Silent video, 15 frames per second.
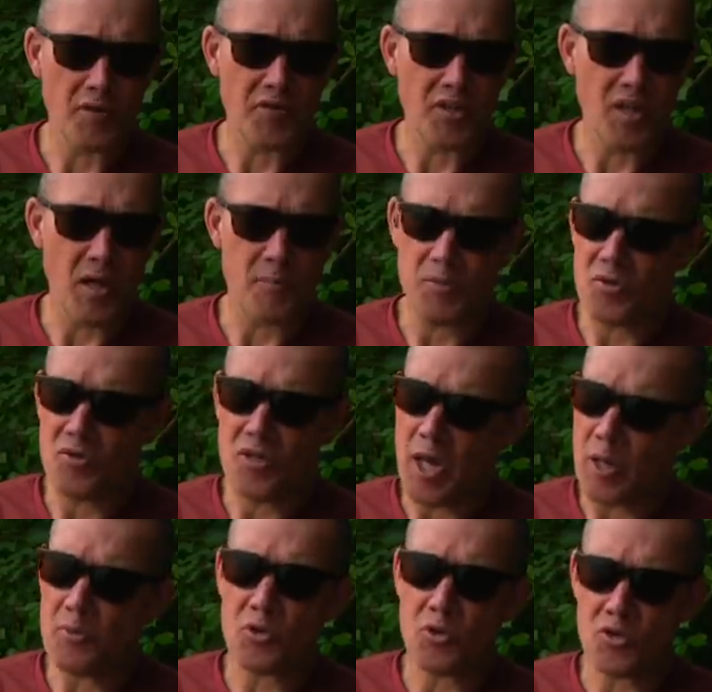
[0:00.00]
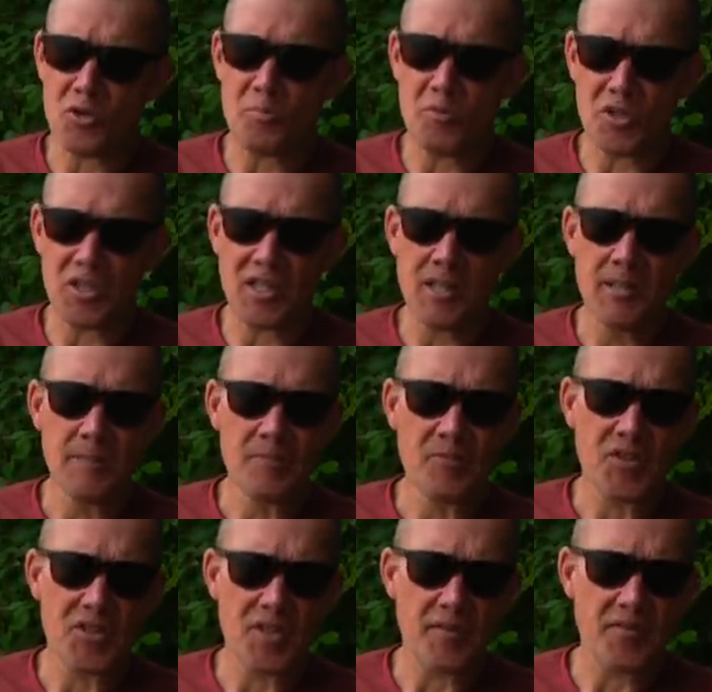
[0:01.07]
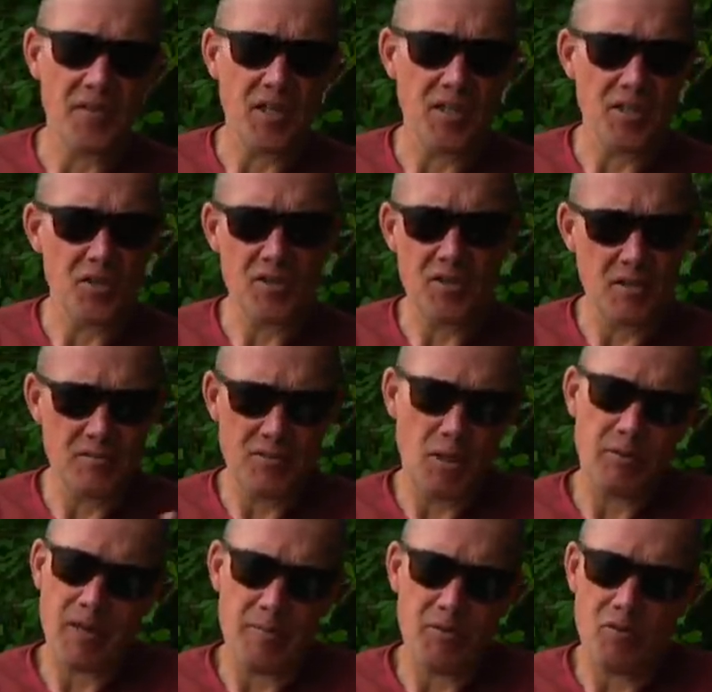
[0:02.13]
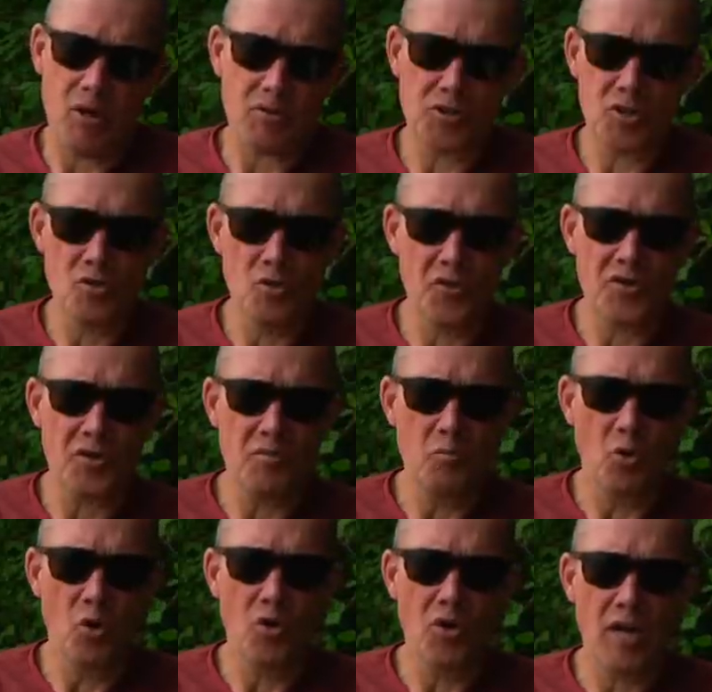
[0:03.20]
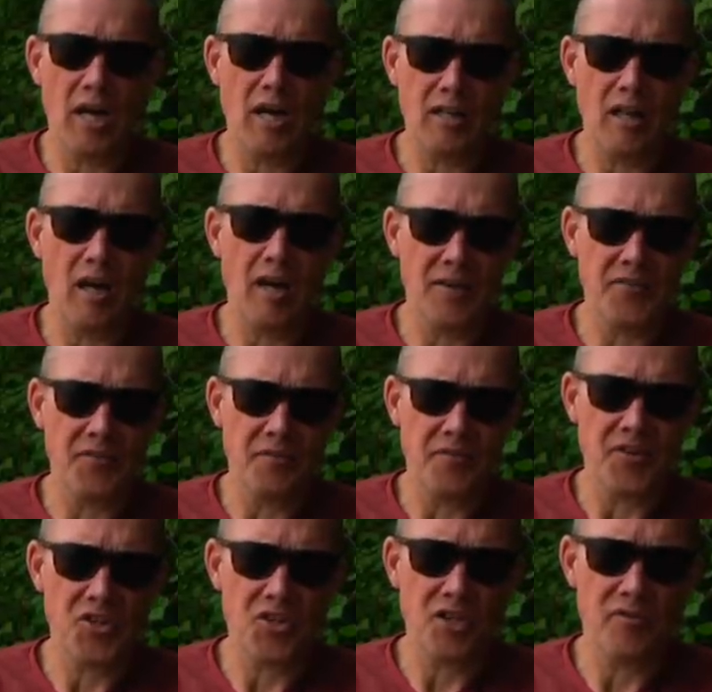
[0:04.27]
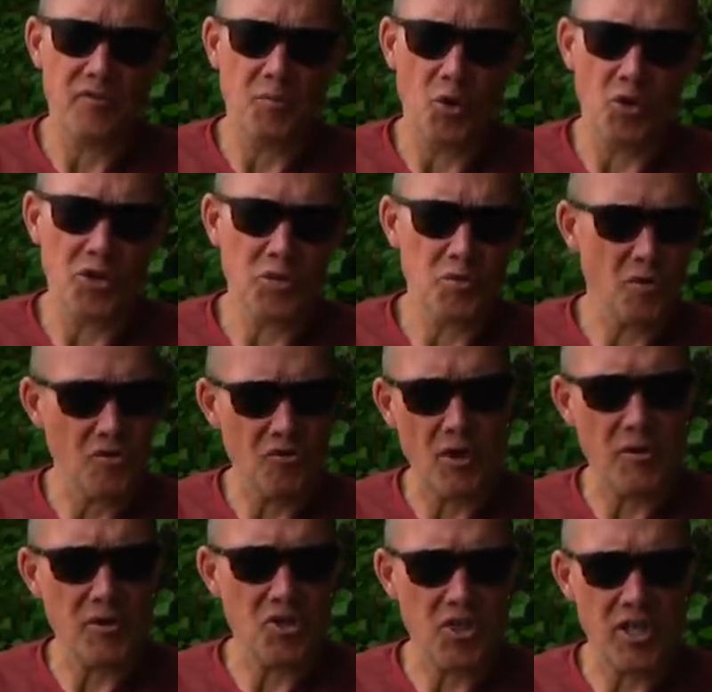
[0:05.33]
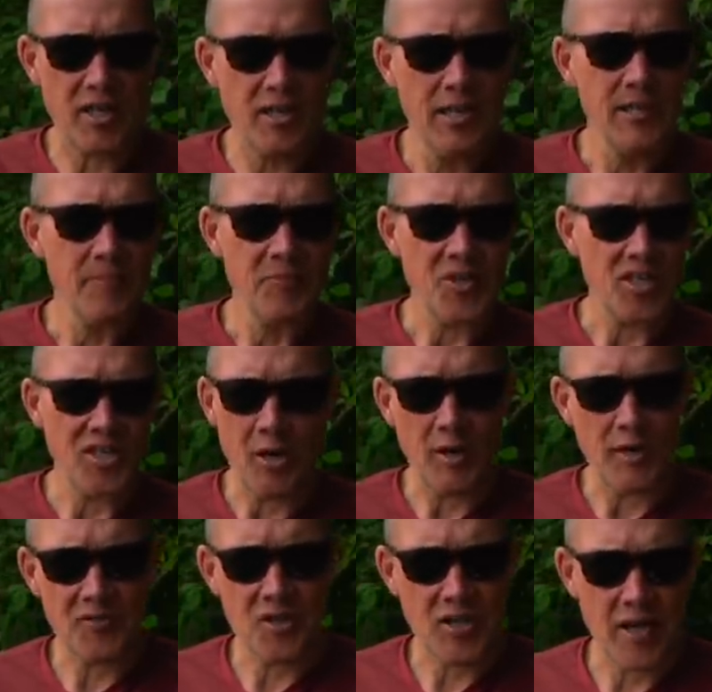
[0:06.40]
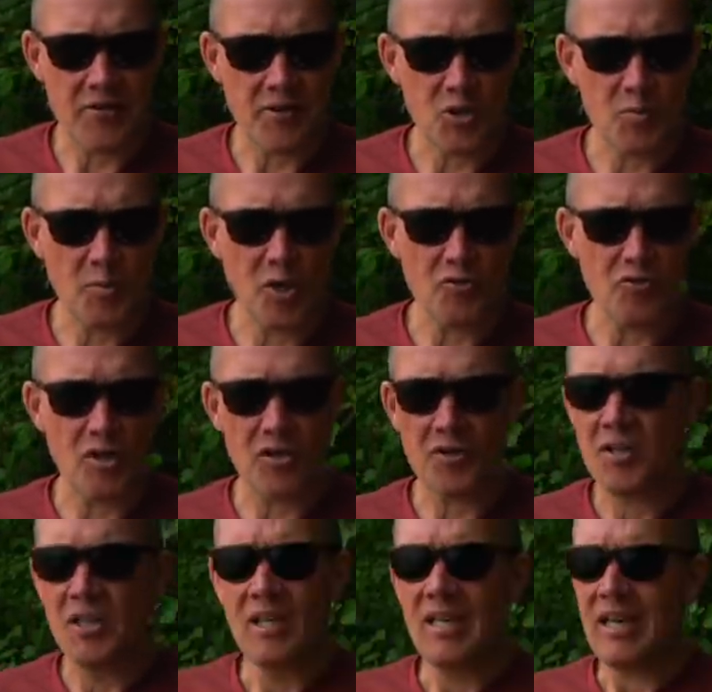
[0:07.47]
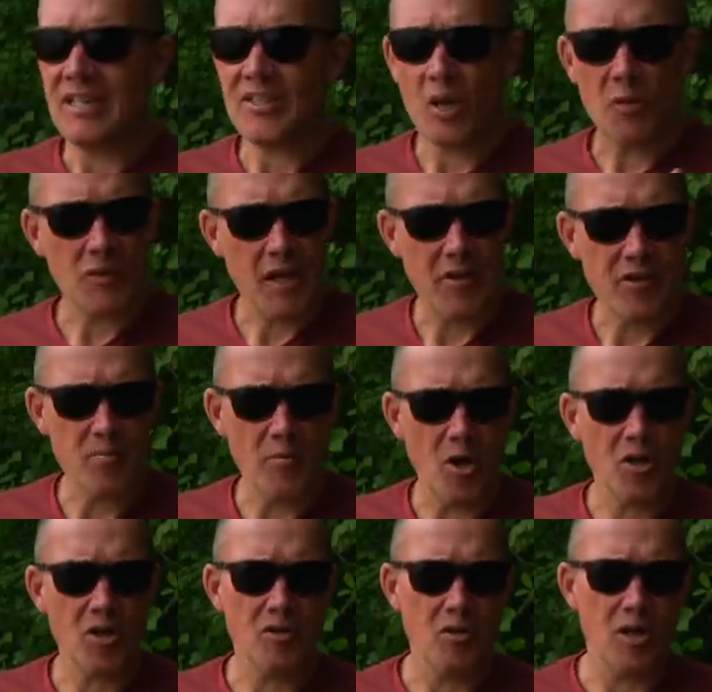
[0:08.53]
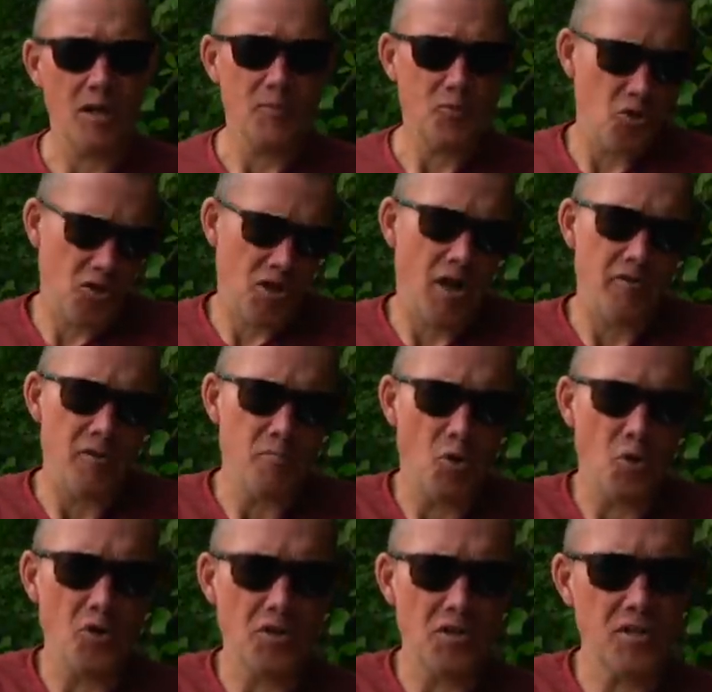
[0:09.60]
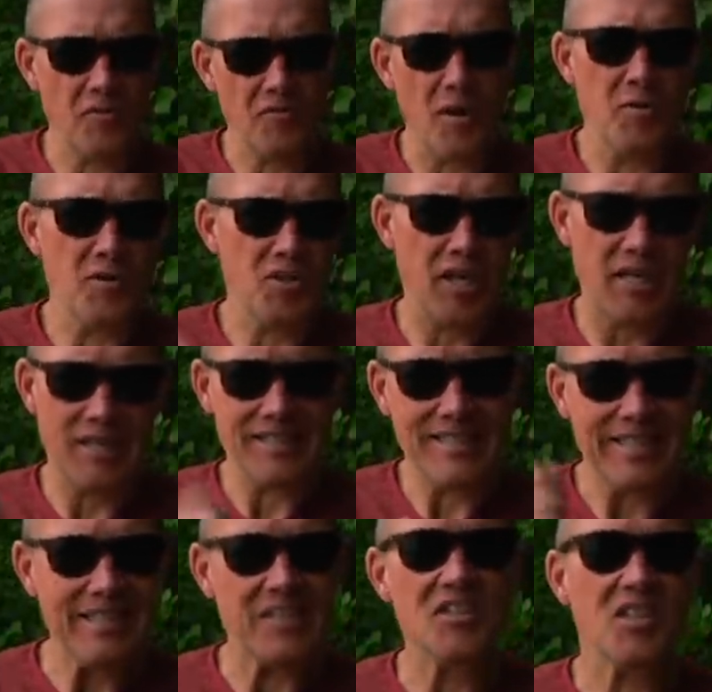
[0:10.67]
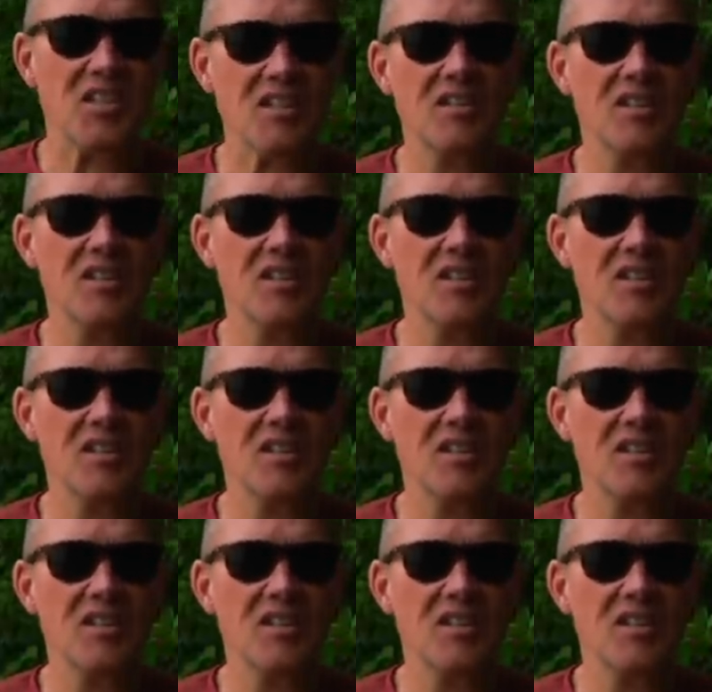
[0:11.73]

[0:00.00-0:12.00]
if you like, but noticeably different. And don't get me wrong, there's nothing more that I like than fishing over boilies with a throwing stick. I don't have to carry a spod rod. I don't carry a marker rod. I'm just carrying boilies, a throwing stick. It's easy.